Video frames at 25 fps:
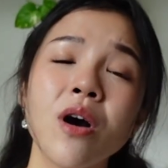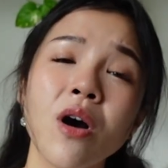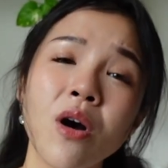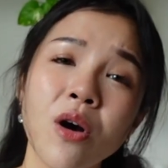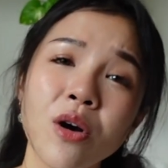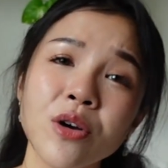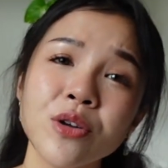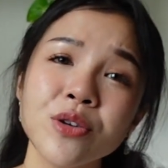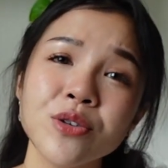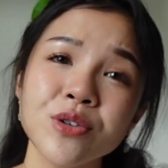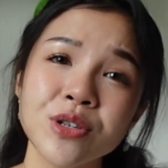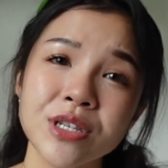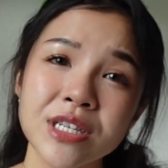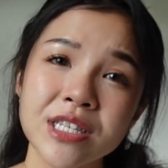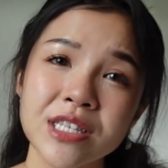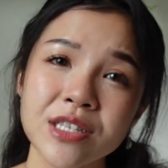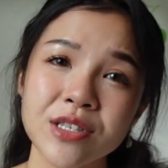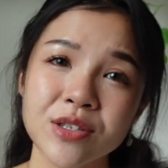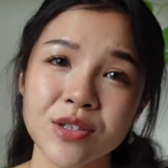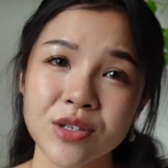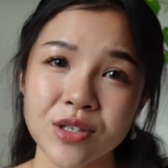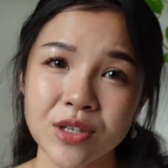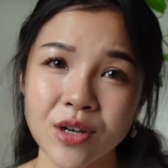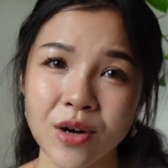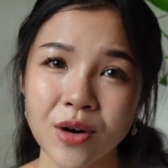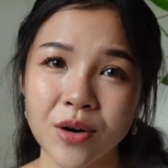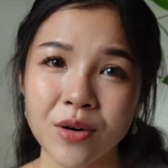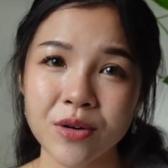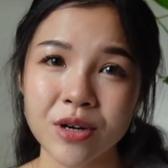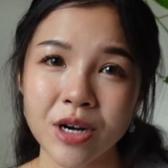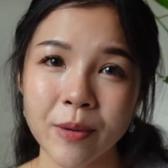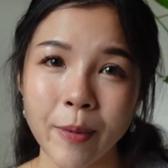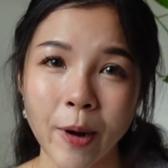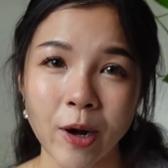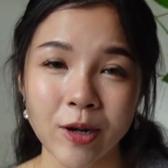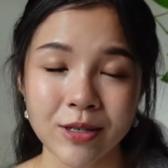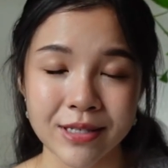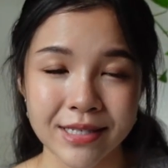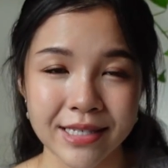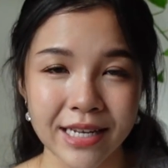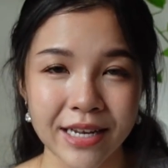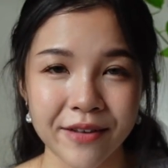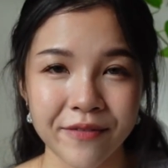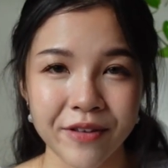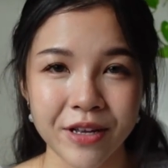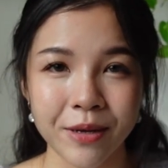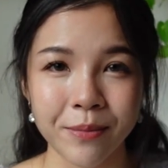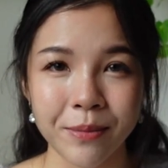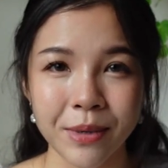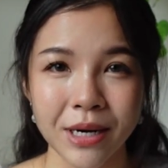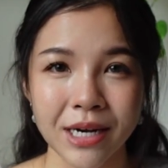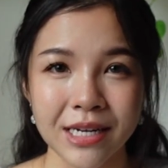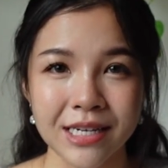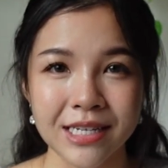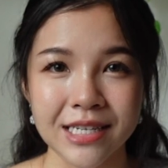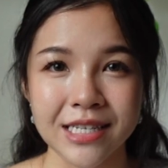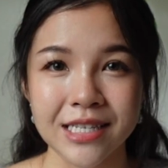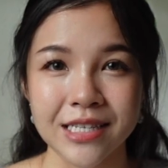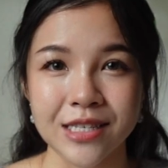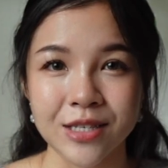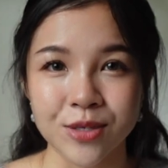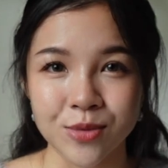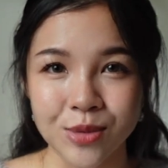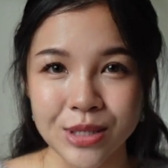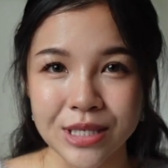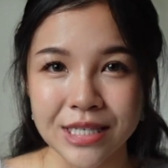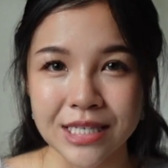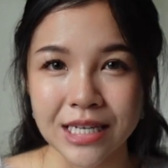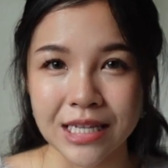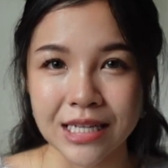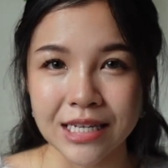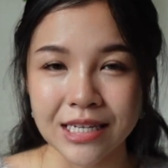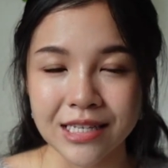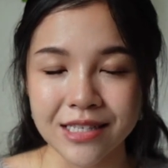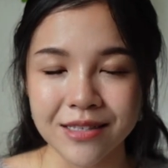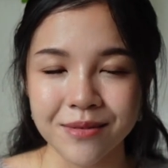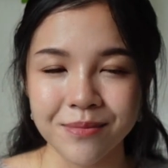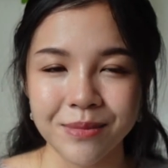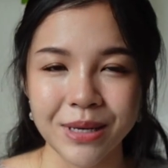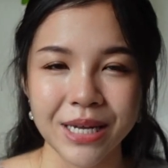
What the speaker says: all you need to know about saving money in Switzerland,